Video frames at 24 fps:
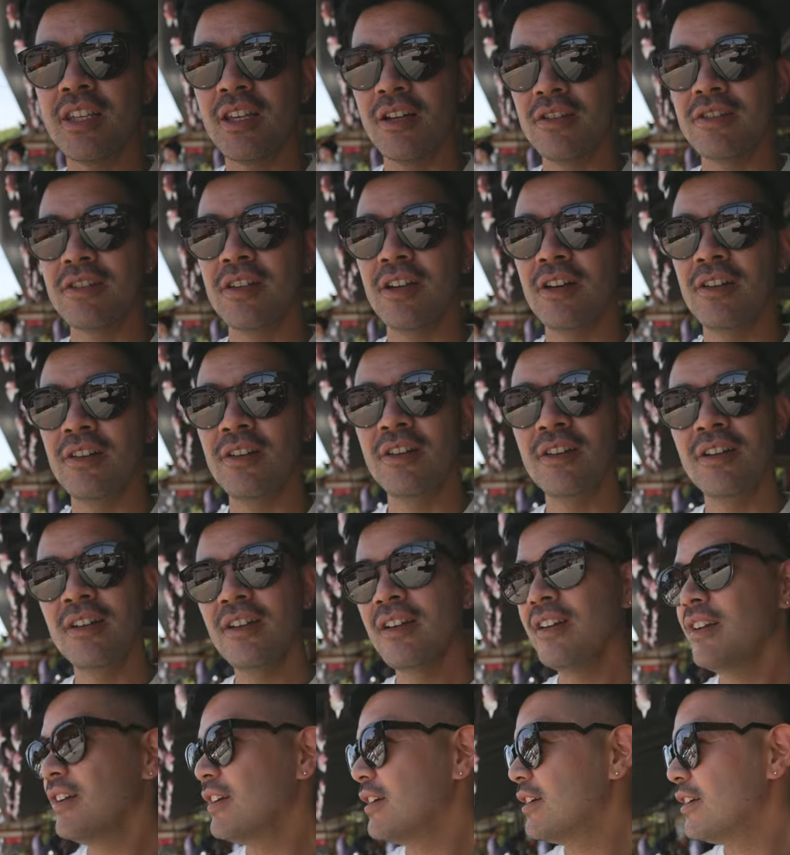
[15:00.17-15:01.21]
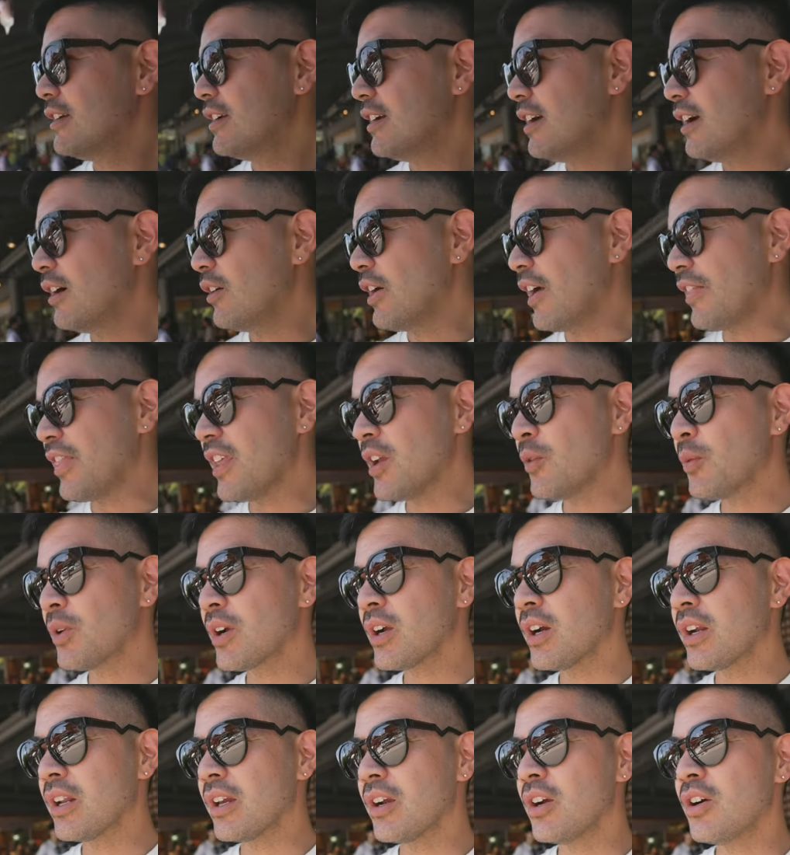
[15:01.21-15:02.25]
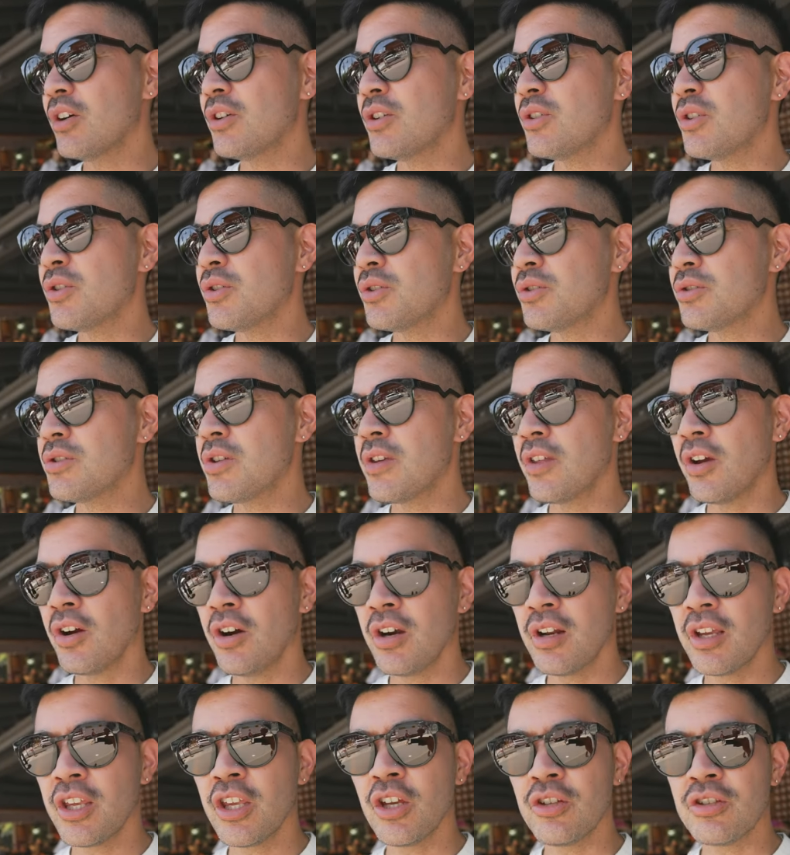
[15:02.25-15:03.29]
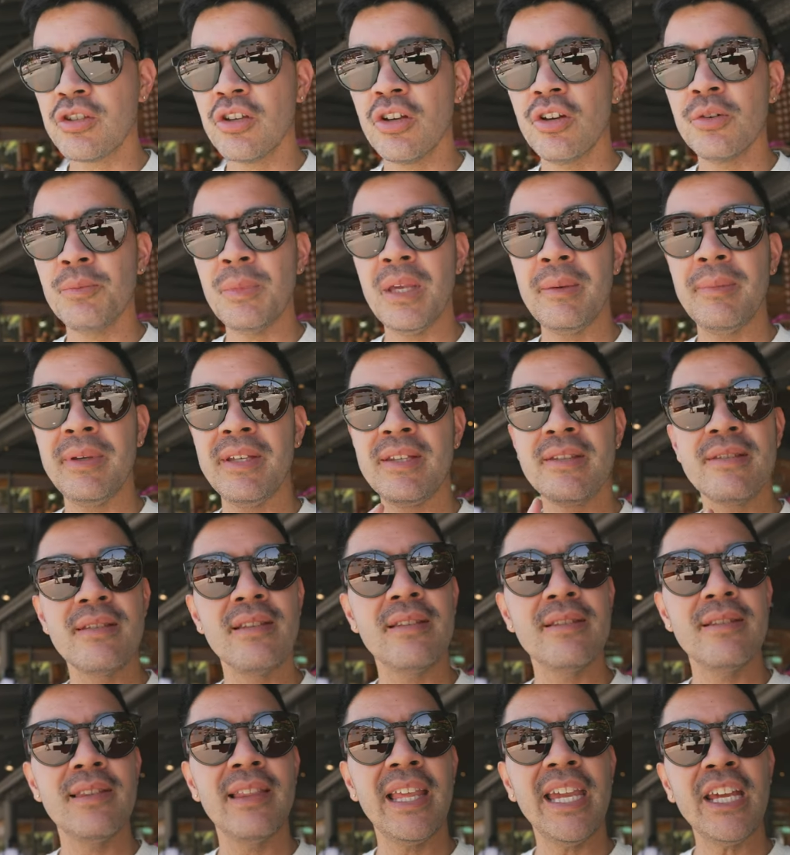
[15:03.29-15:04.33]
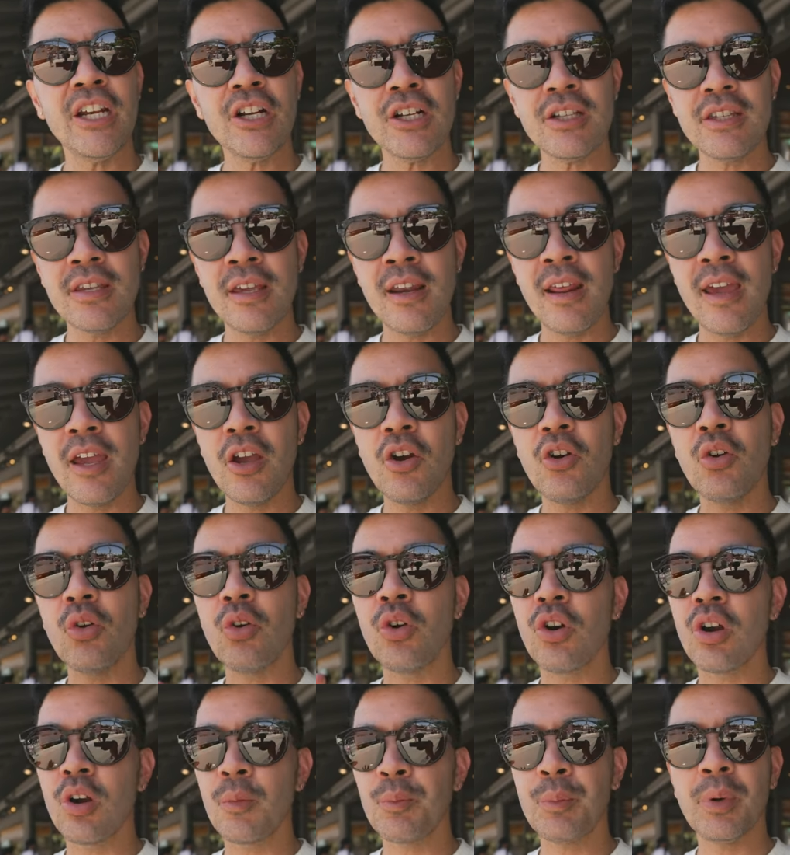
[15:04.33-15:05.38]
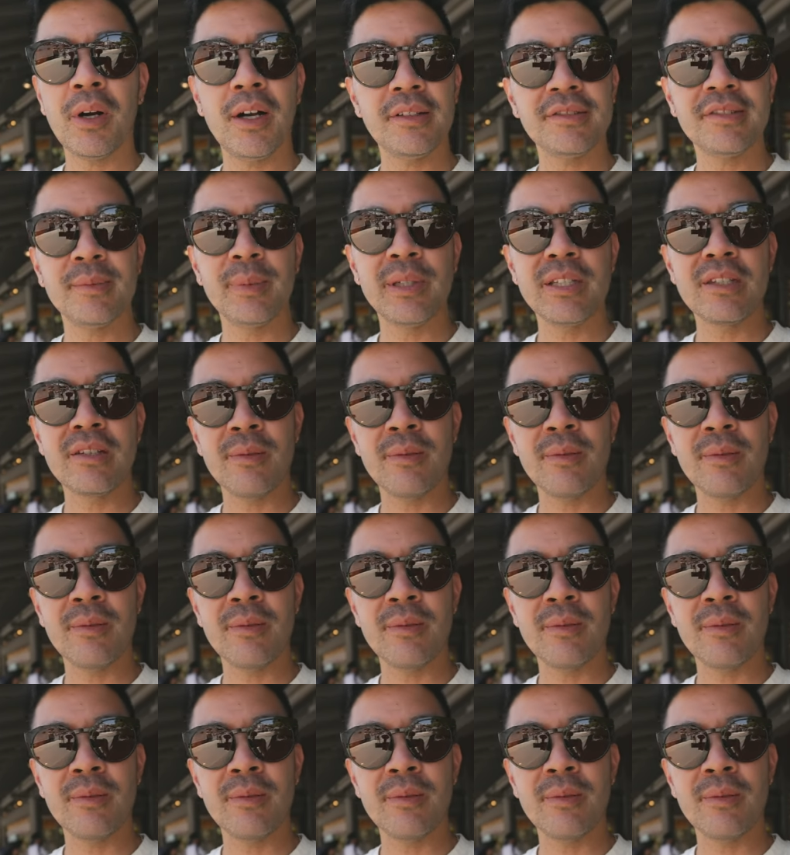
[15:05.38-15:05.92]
of Kyoto. I think we're gonna go to the heart of Kyoto maybe later today or possibly